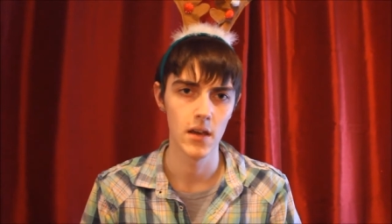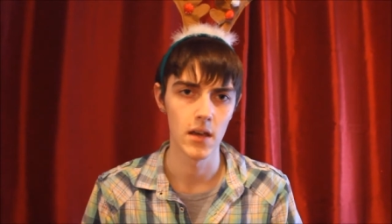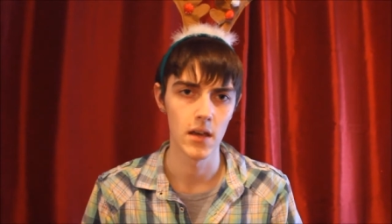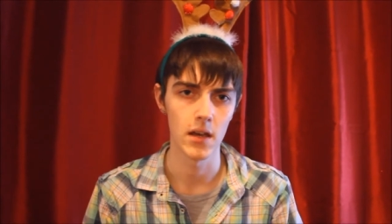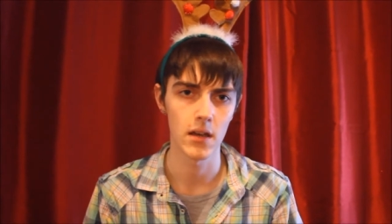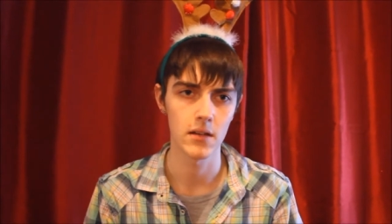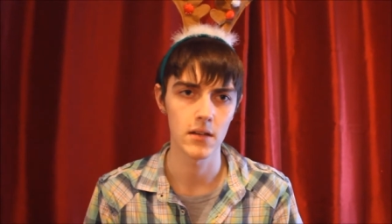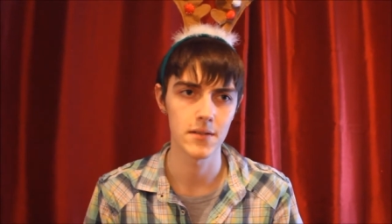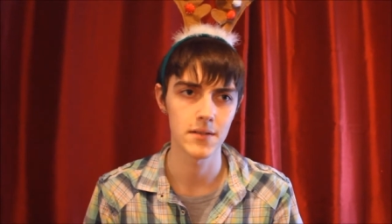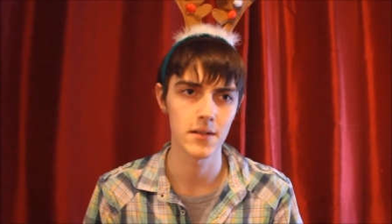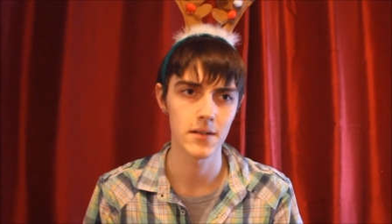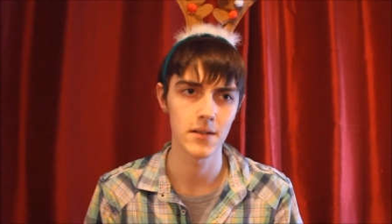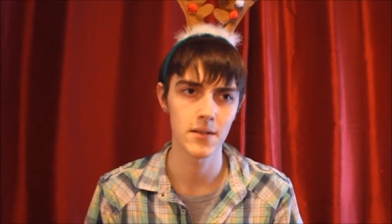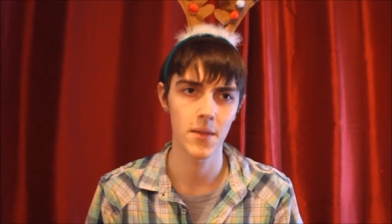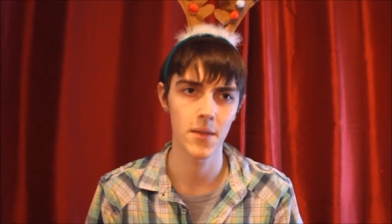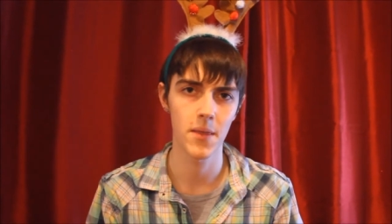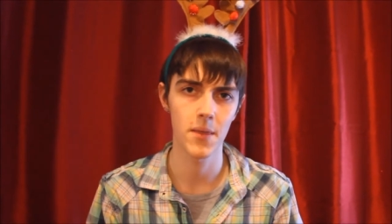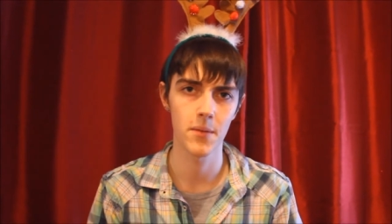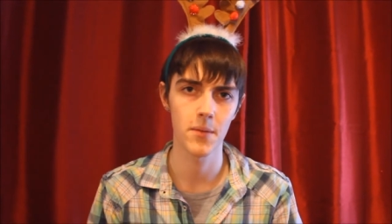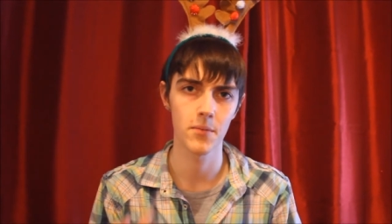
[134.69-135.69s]
it contained
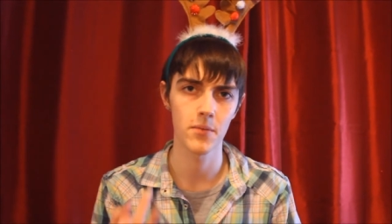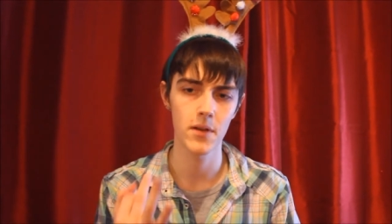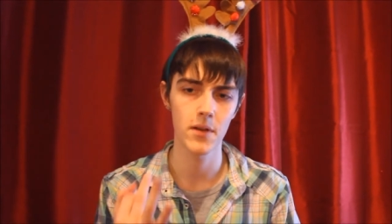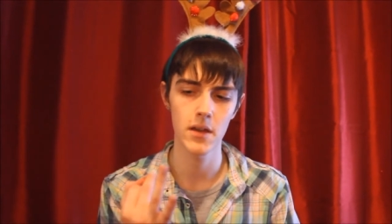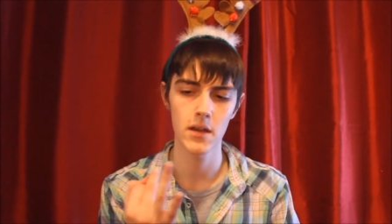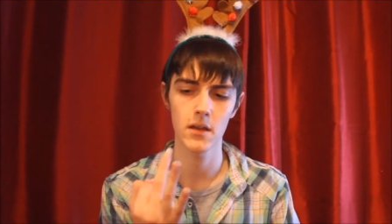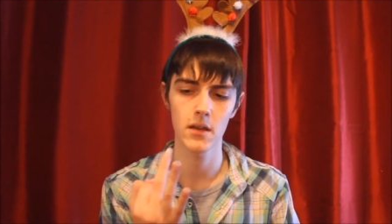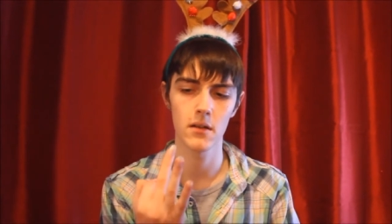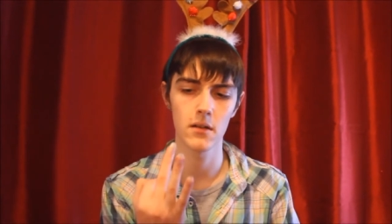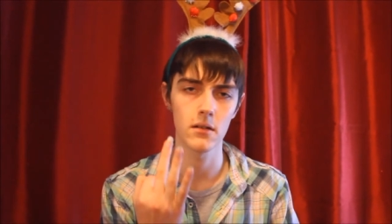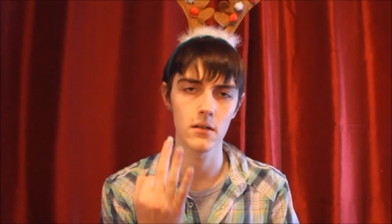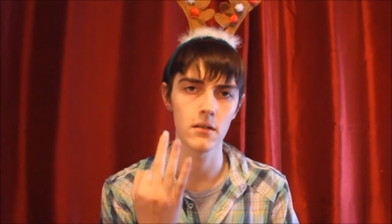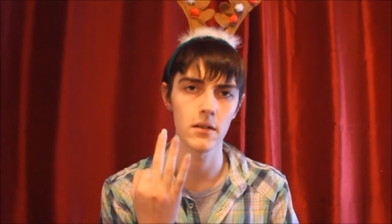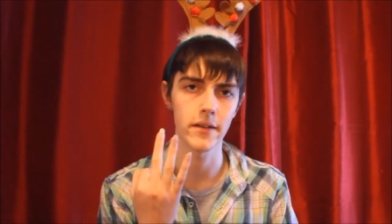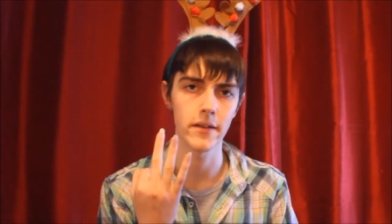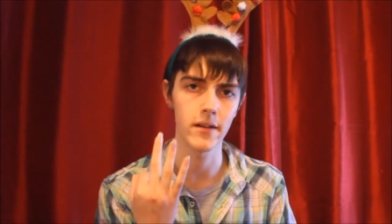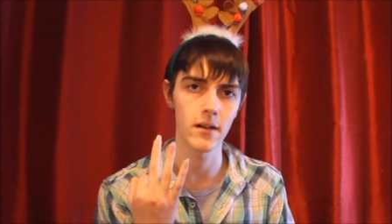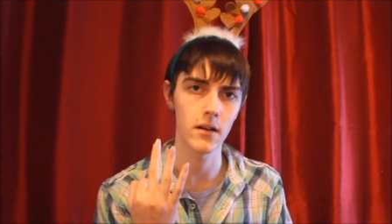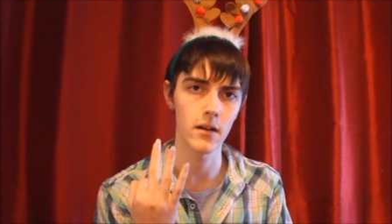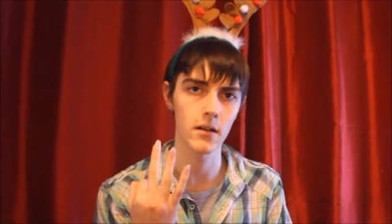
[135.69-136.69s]
three
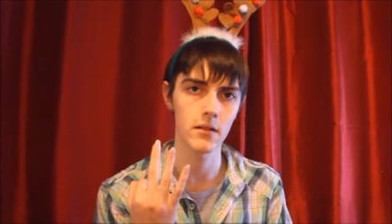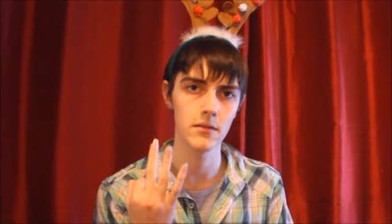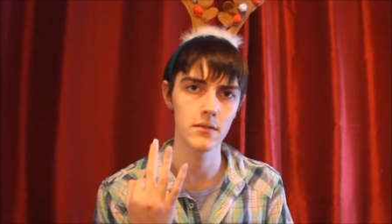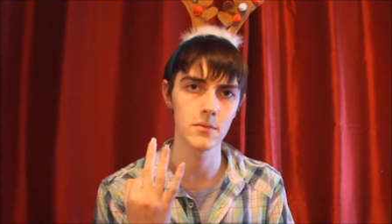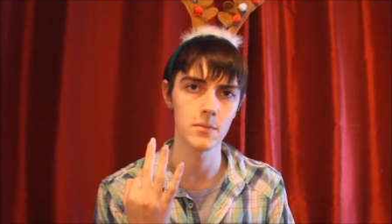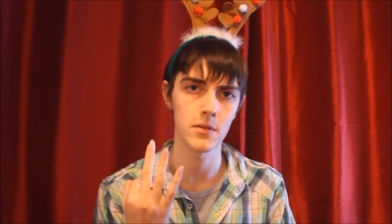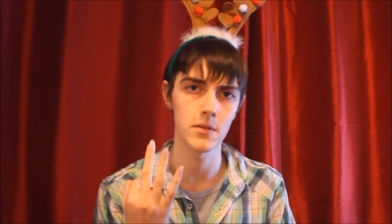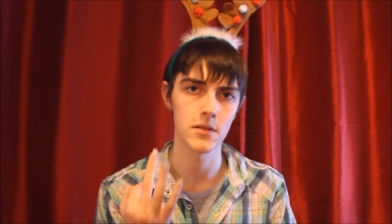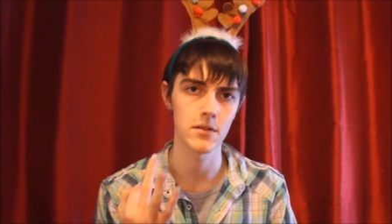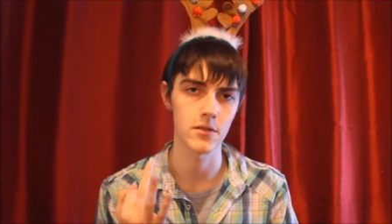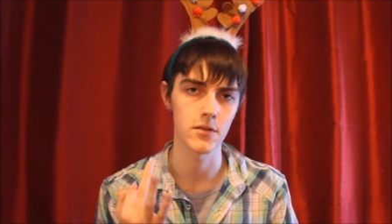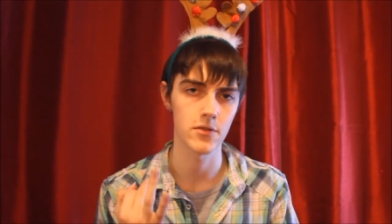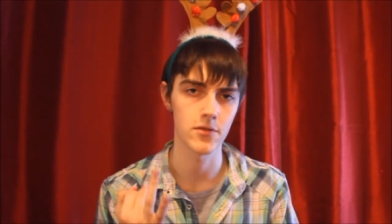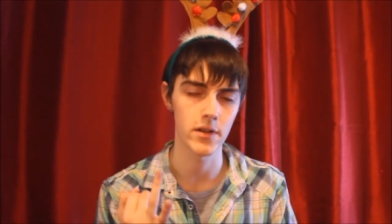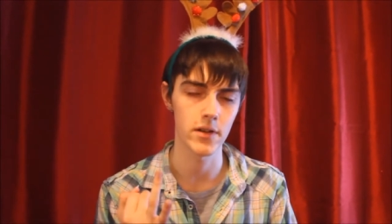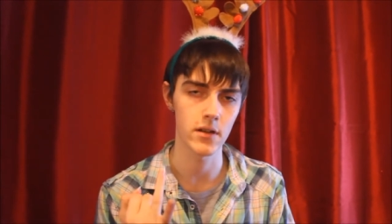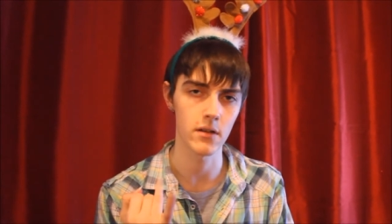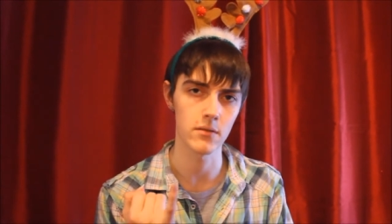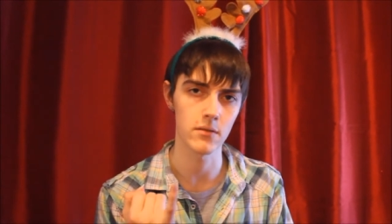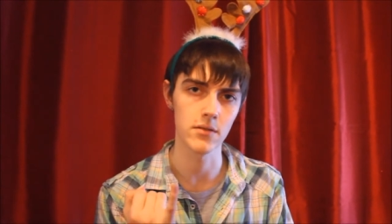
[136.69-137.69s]
early cards, which are the
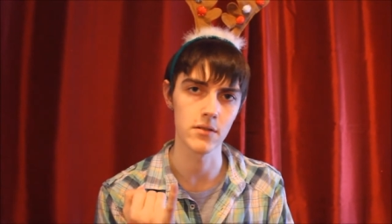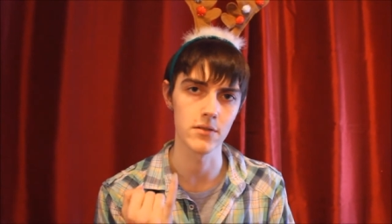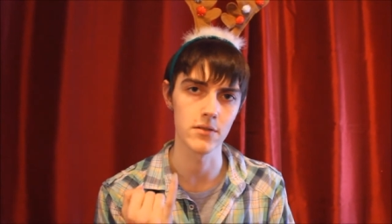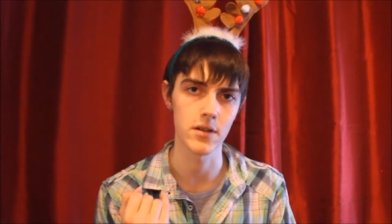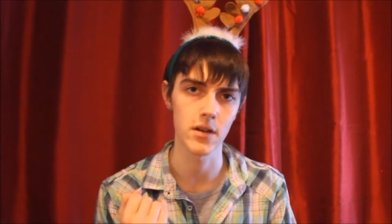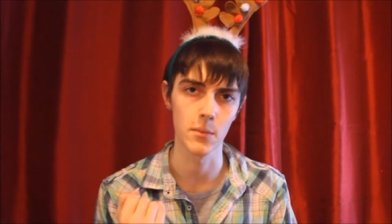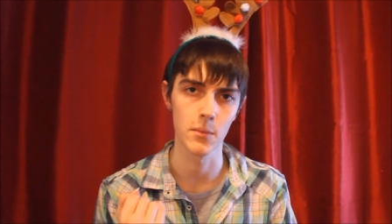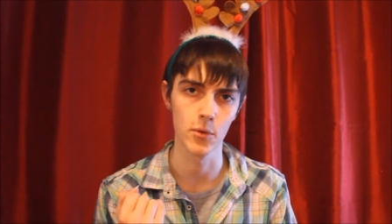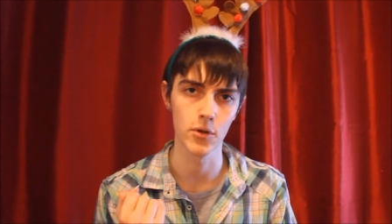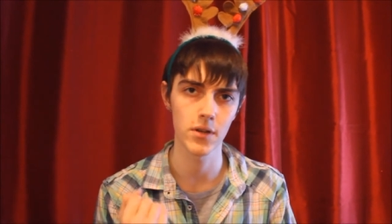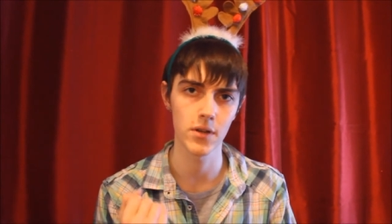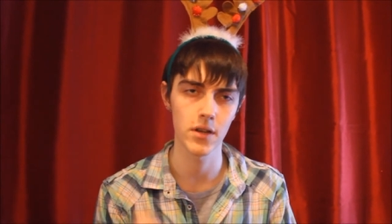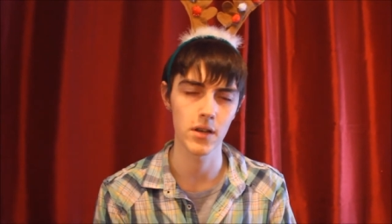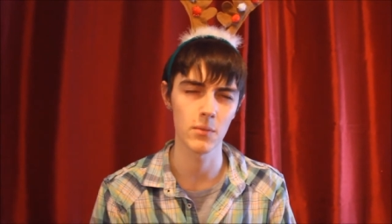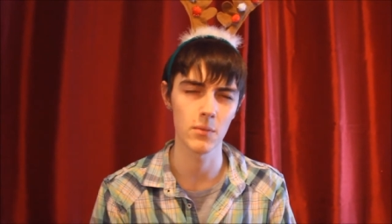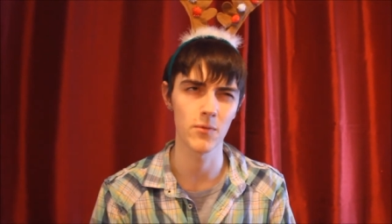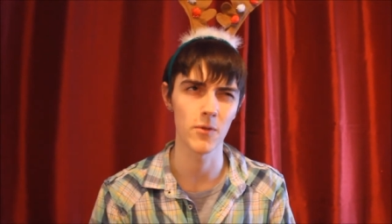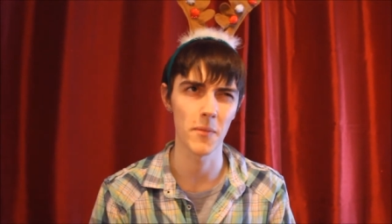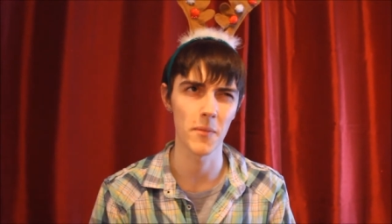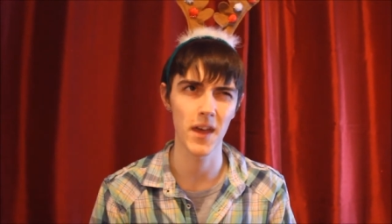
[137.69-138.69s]
Treecko, Torchic and
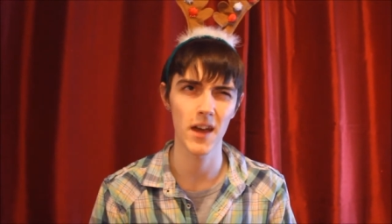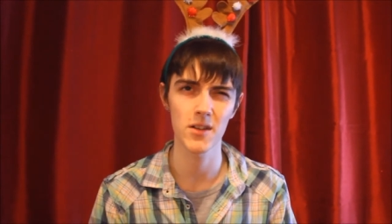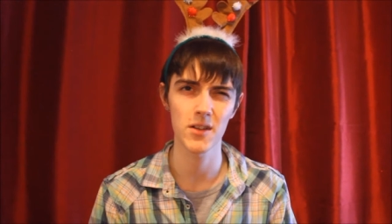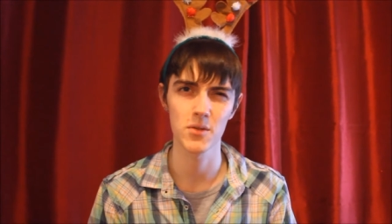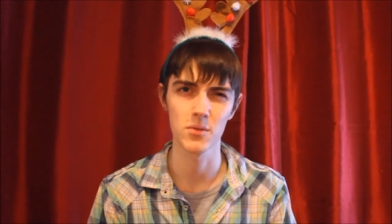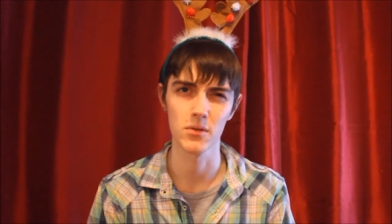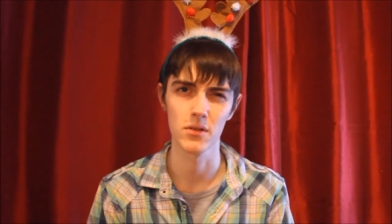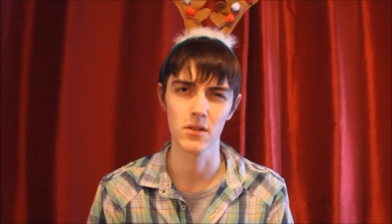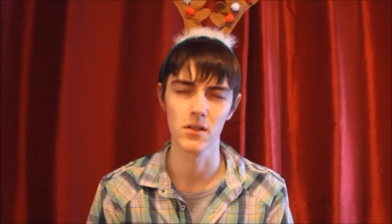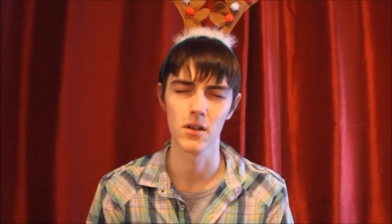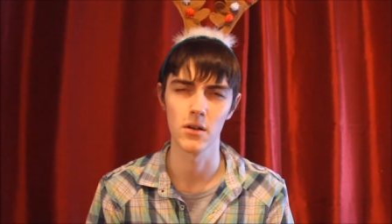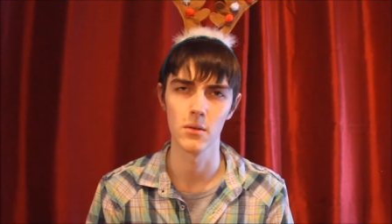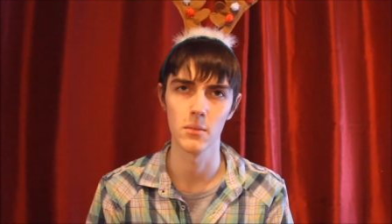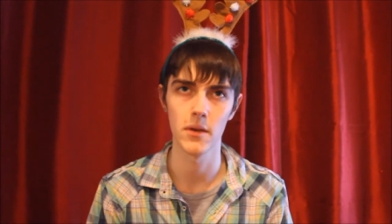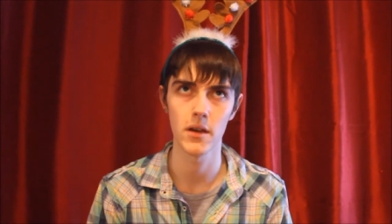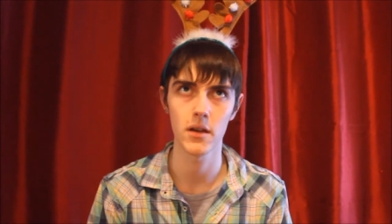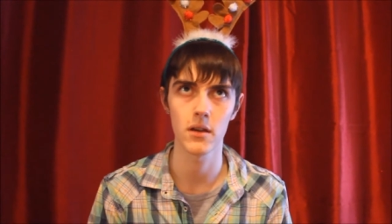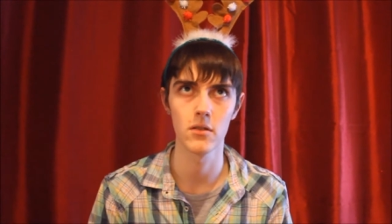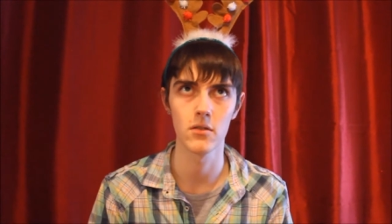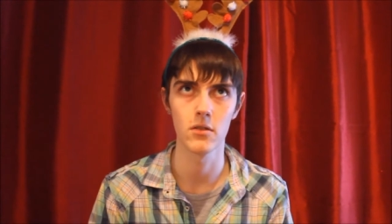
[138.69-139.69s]
Mudkip from the actual
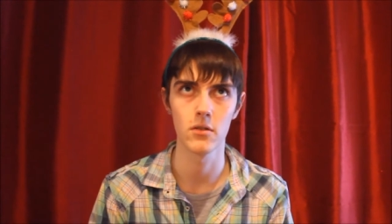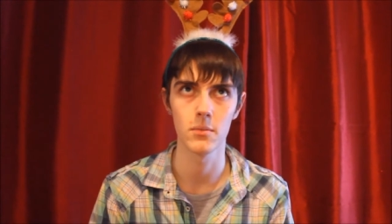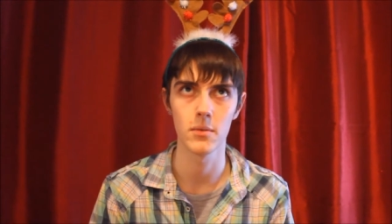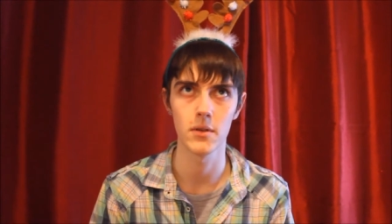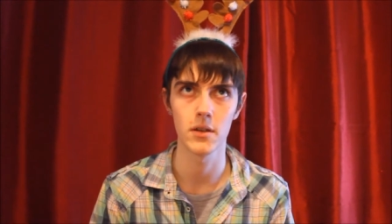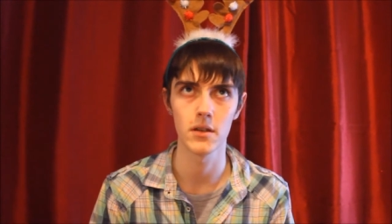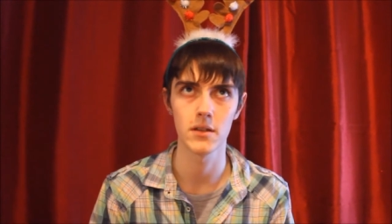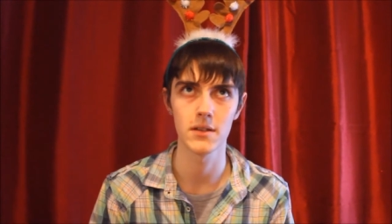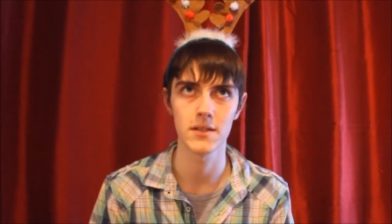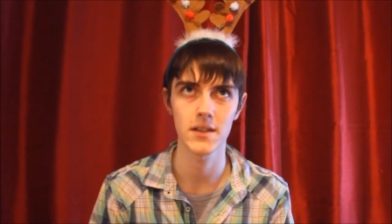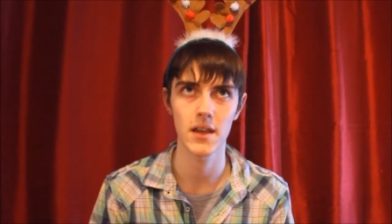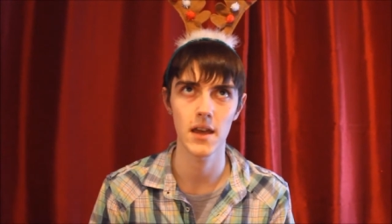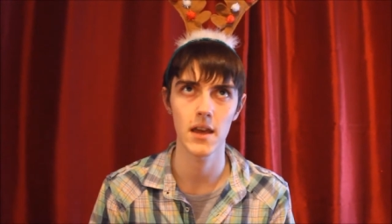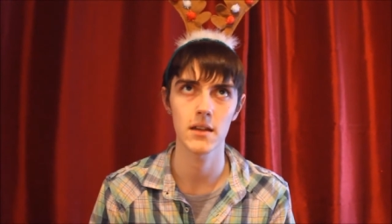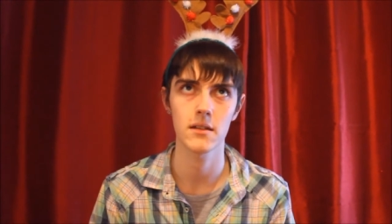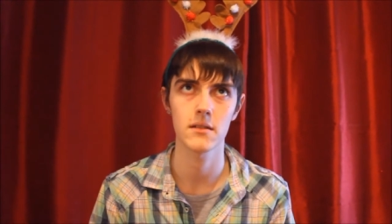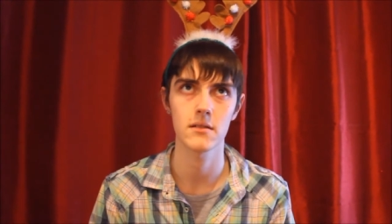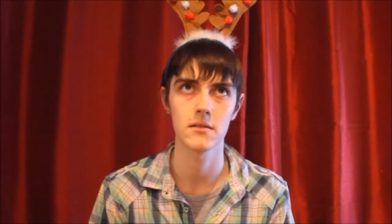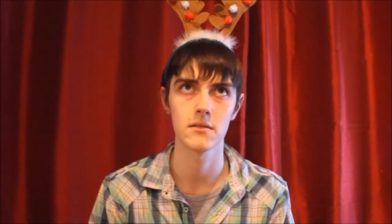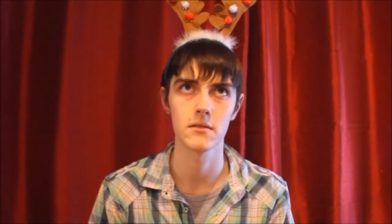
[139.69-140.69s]
Omega Ruby set,